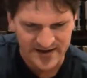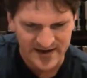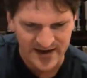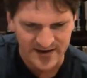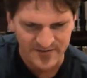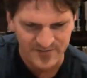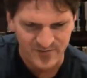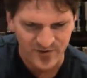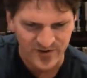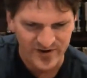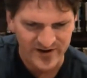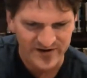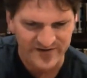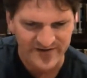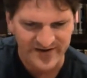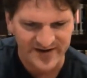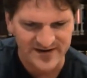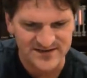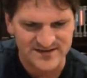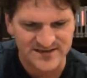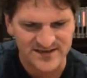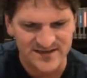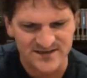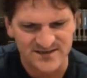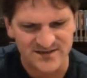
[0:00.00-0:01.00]
Game Boy
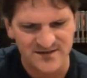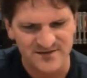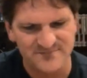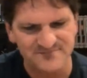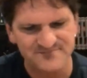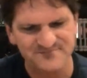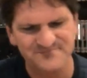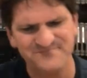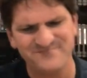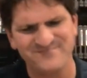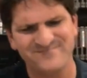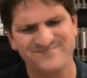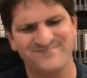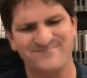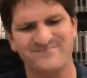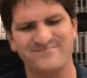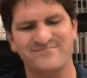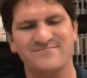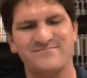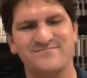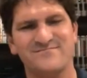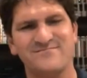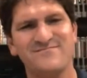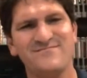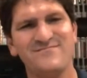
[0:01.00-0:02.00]
Advance system,
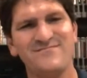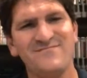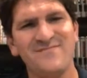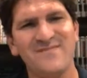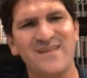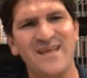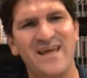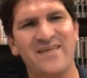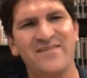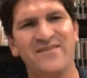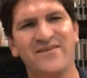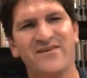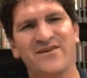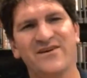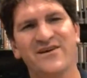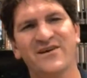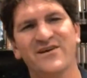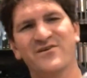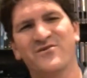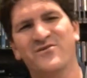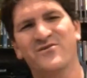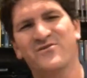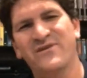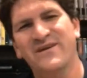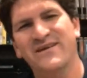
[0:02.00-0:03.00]
and there
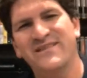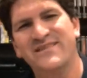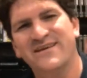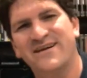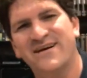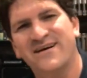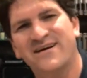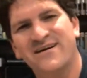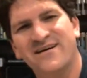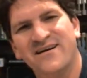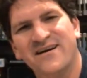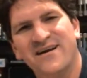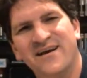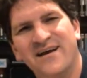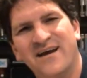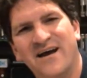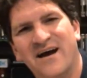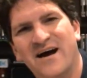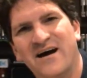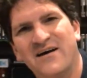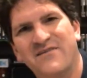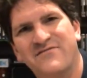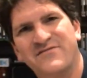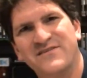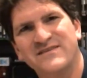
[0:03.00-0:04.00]
you go right there.
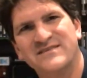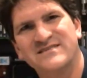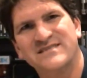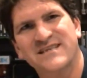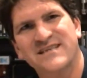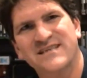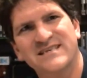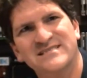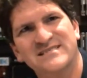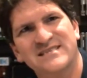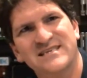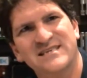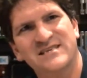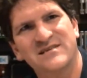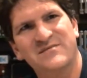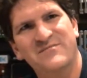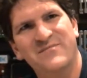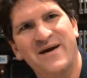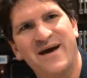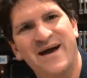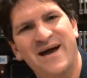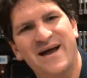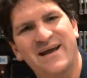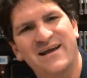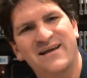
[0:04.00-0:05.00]
Fits nicely in the
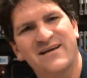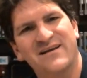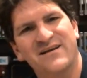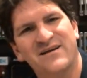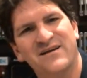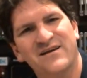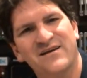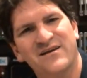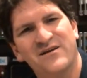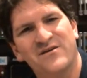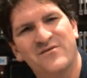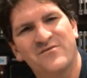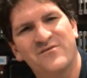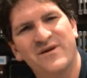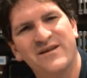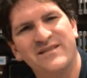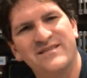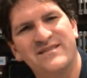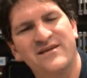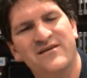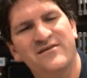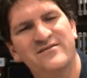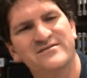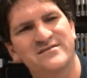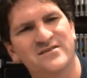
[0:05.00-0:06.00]
back right
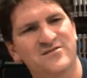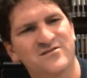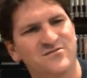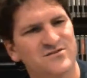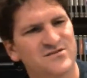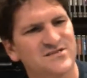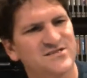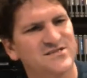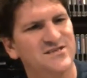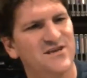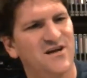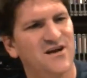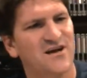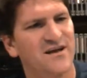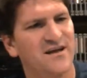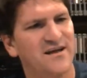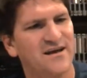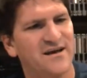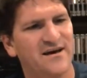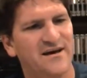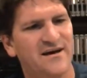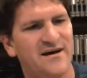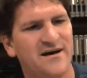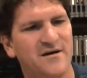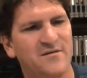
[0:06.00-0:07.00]
there. It's a little snug,
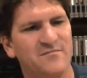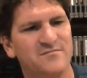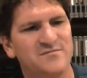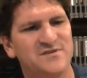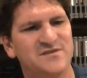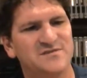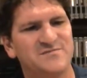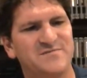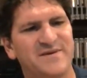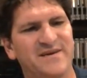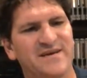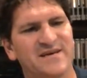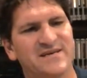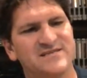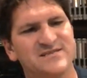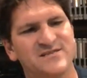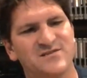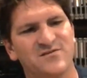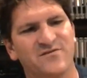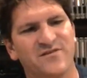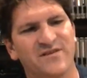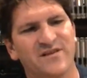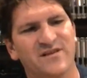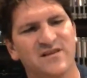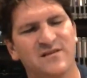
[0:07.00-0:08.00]
just because,
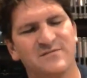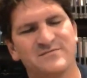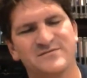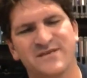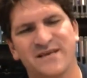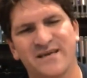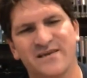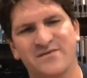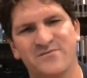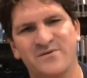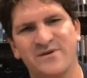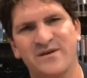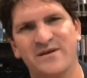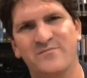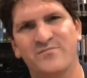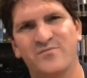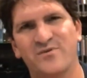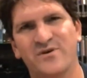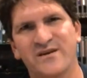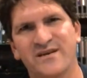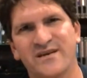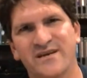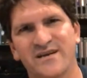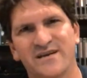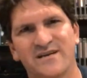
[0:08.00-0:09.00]
you know, the clip's like 3D
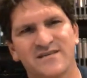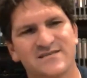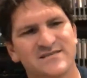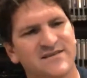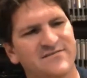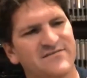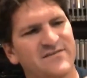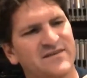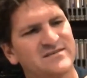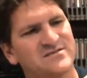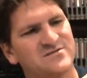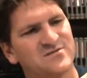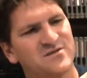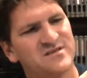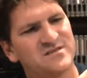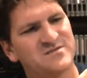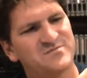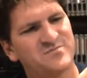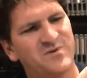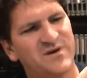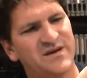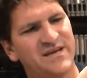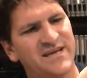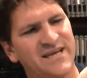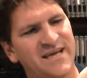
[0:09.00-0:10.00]
printed. It doesn't have that sort of
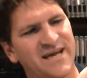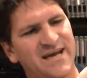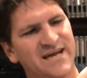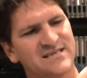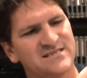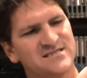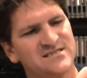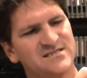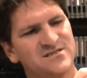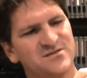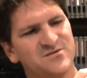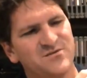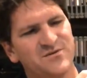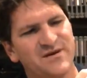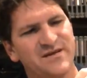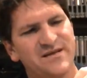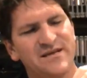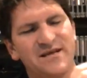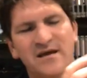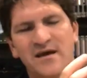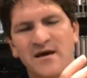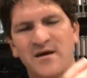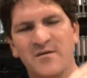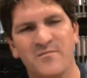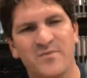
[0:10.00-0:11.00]
springy action to
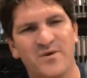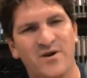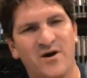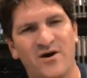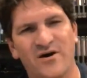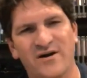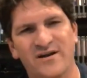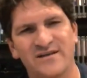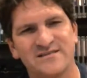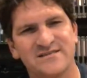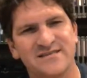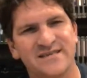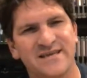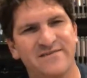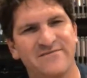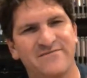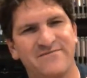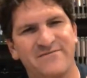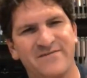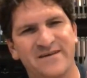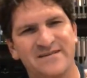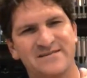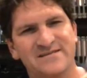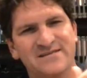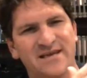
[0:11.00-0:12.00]
it, but honestly it
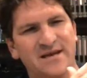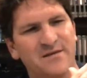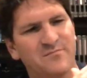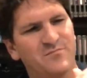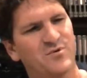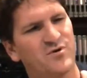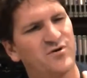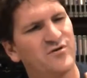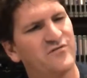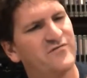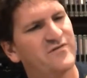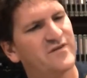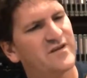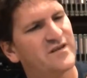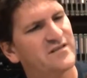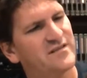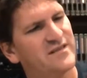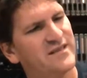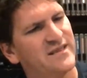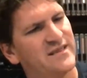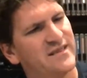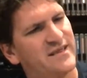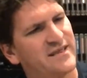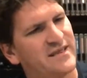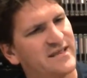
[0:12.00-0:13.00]
fits like
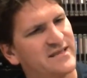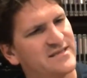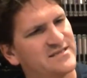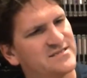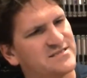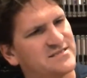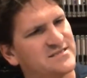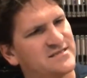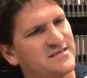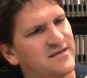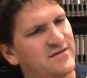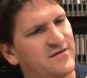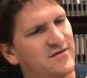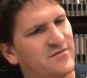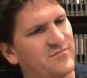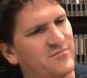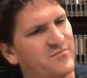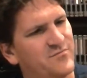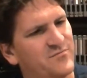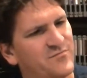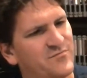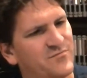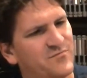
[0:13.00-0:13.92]
perfectly. Like it's a